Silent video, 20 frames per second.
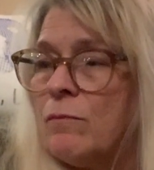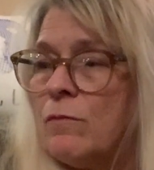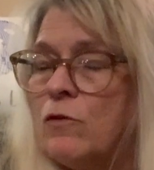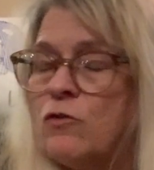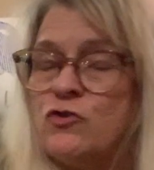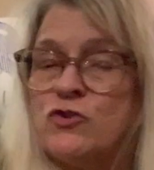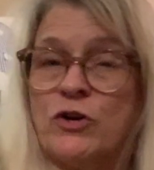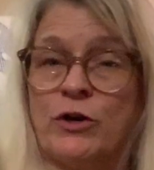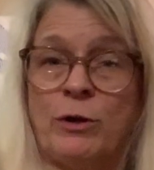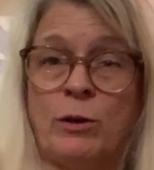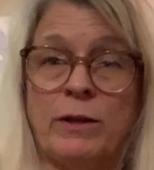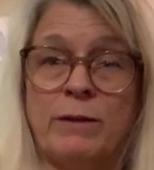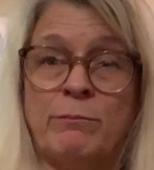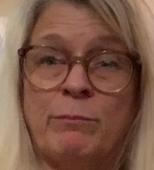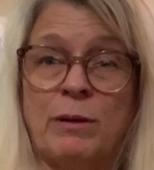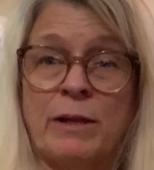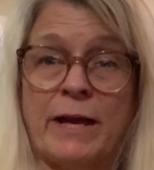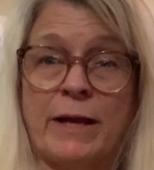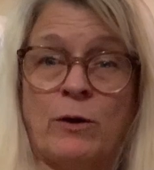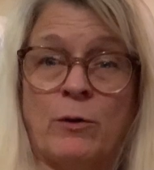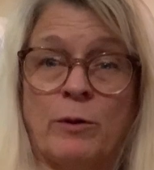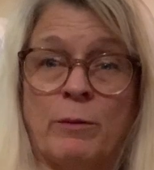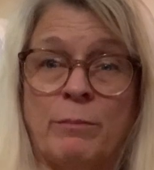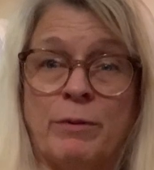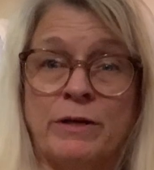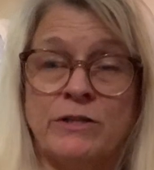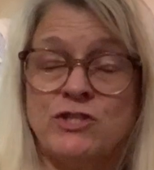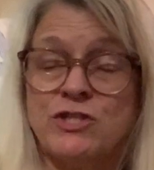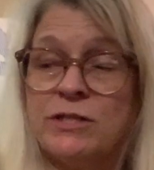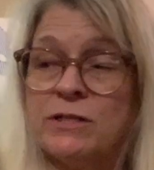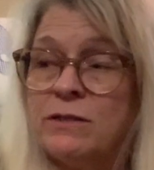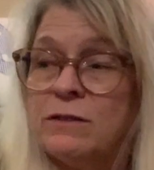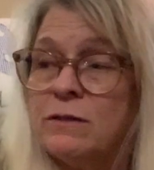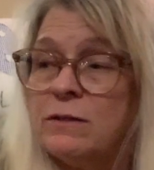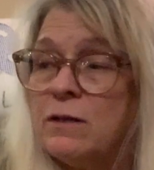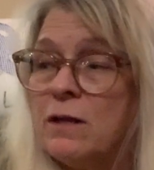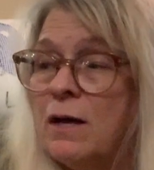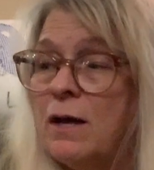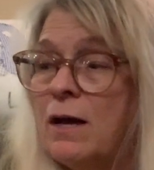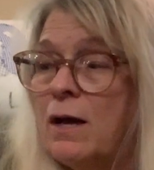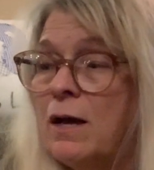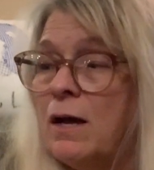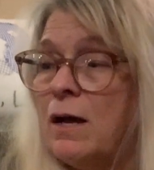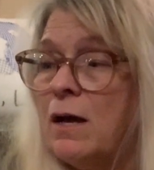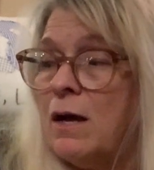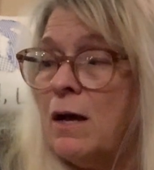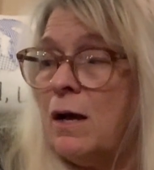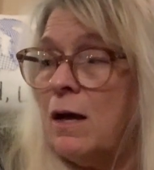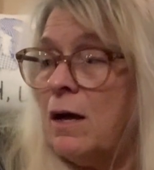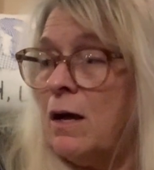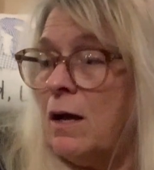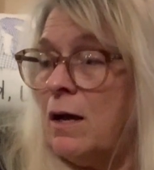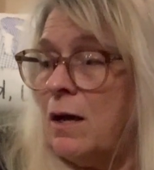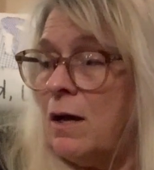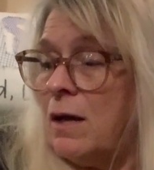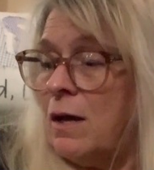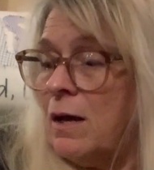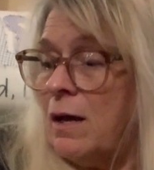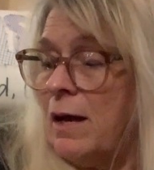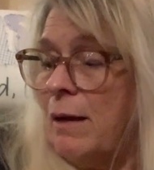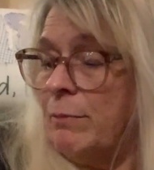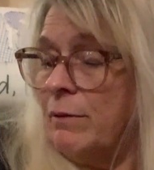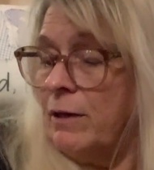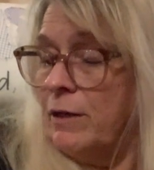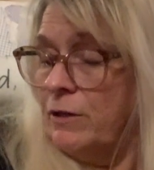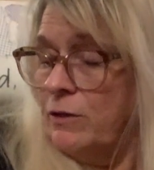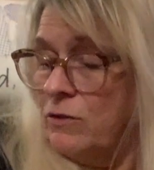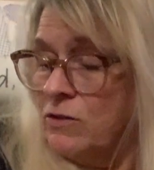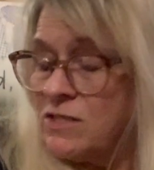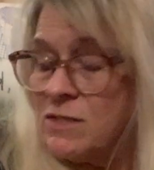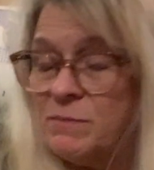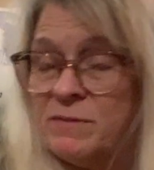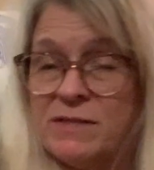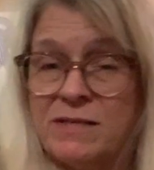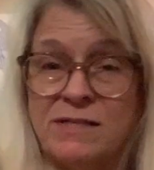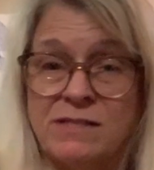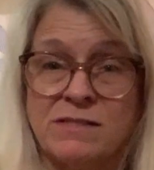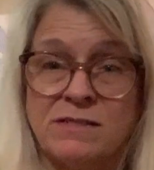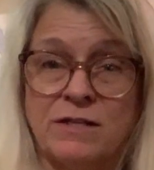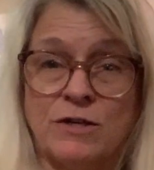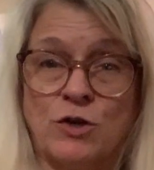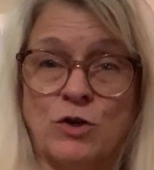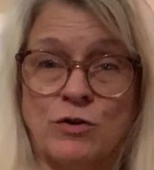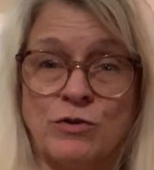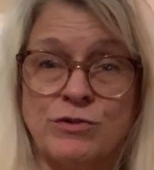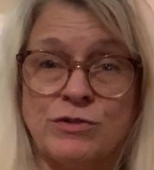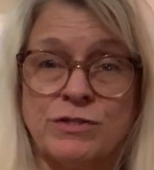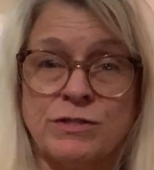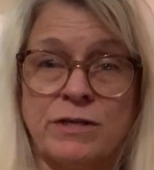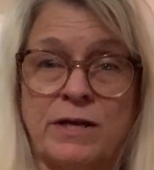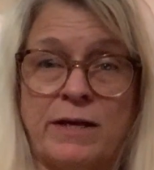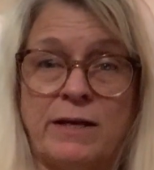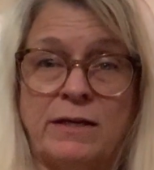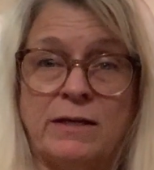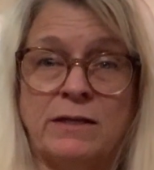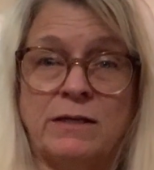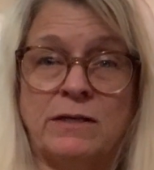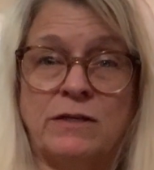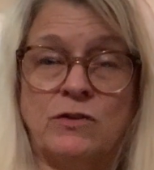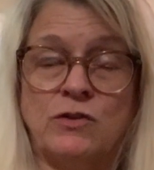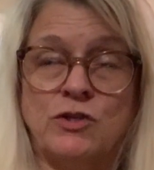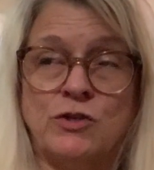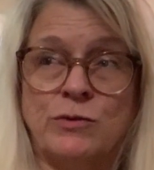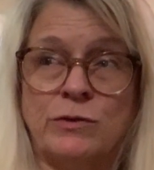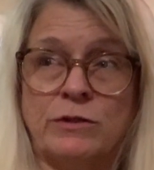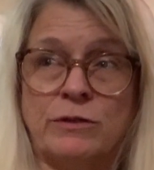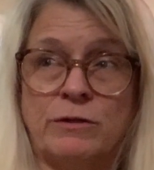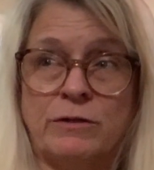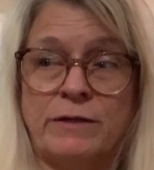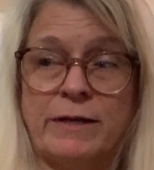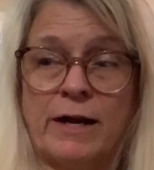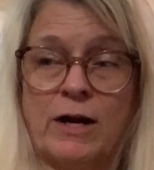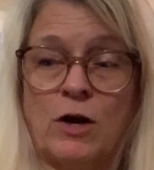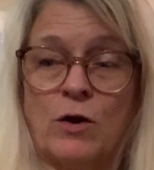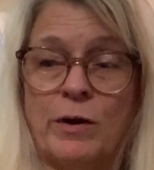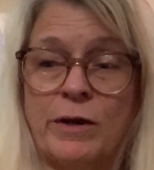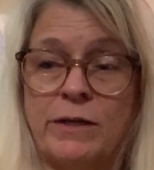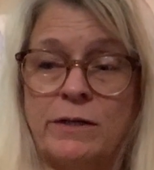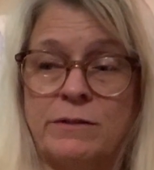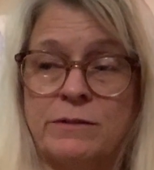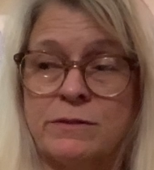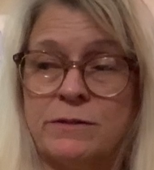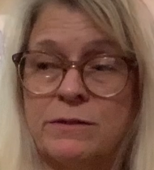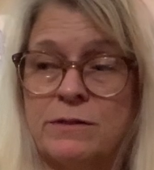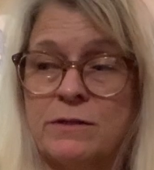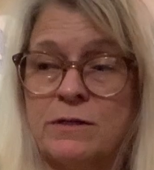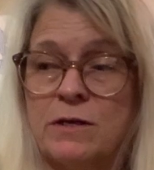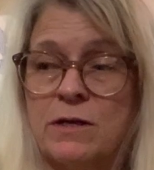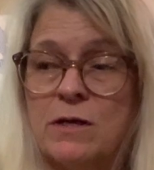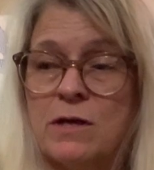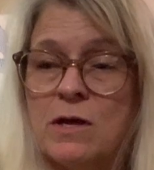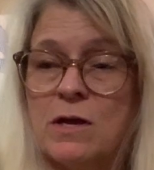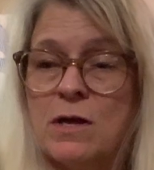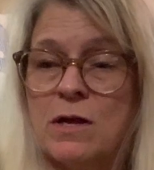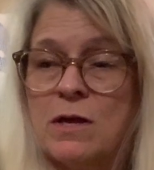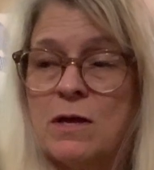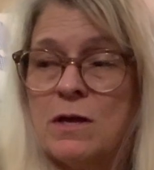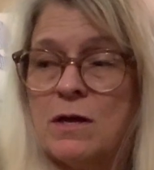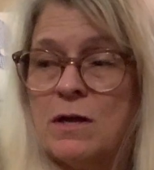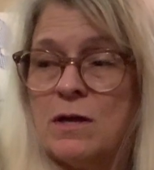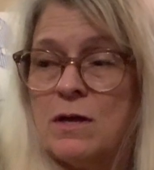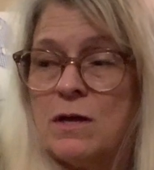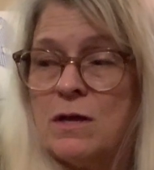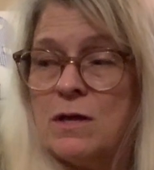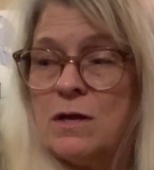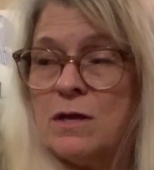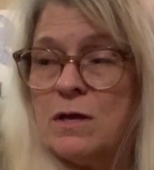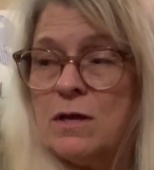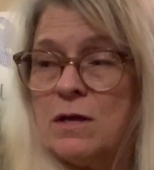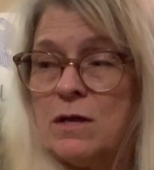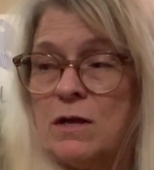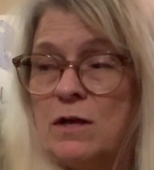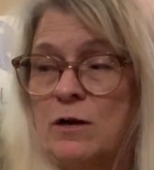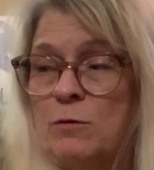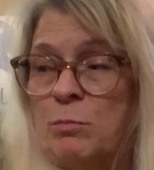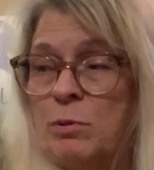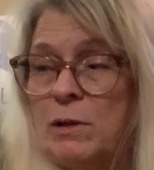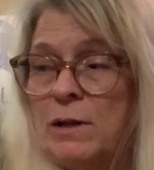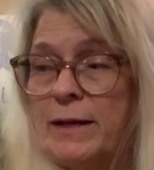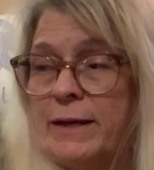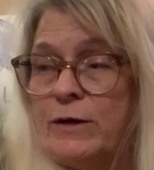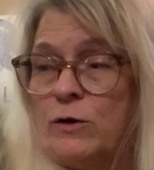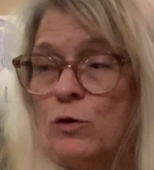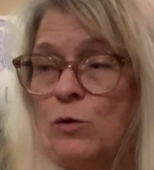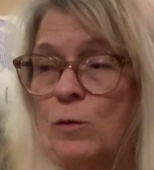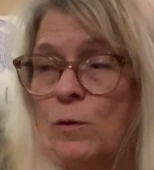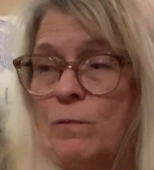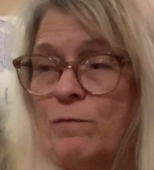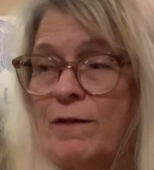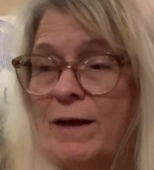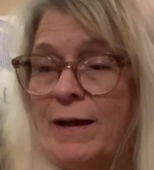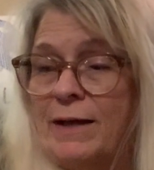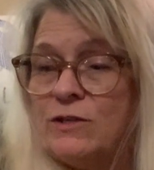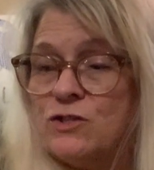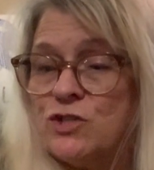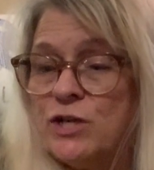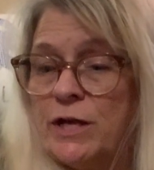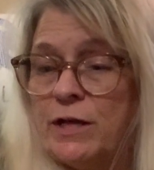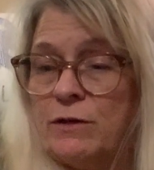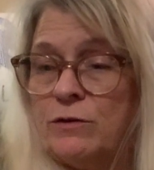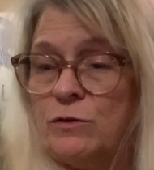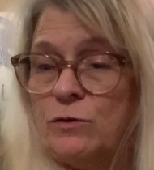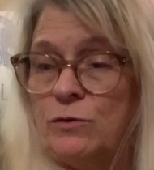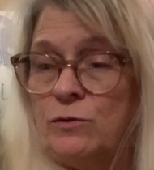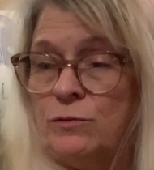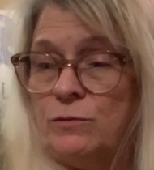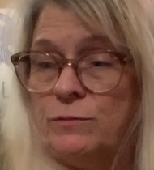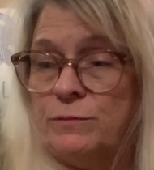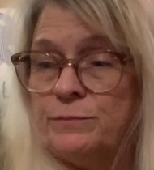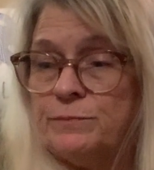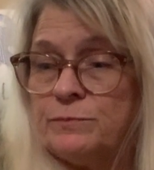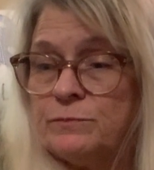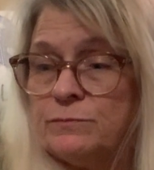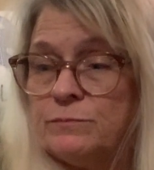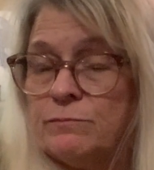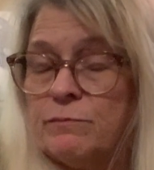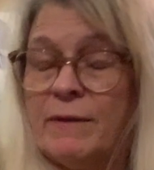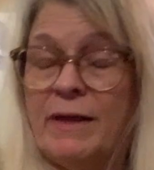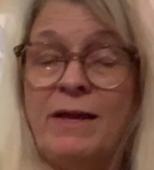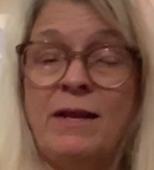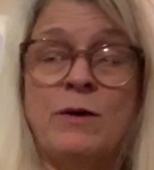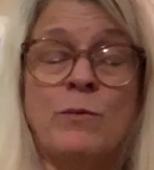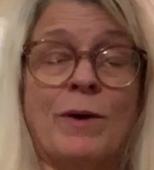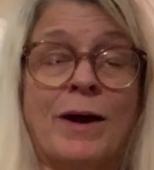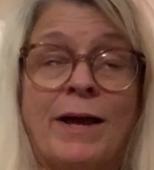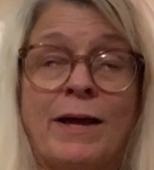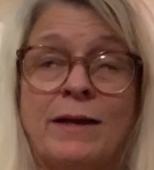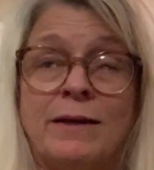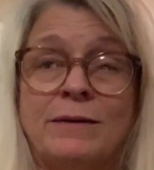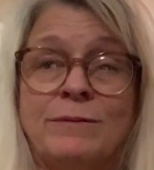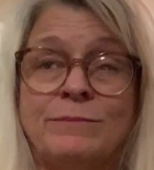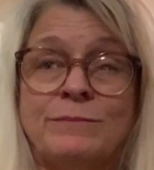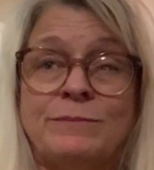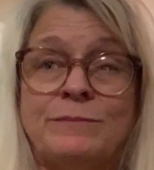Journal and Plan on a Budget. I'm going to use some of these stickers and do a little decorating and a planner on that channel. Anyway,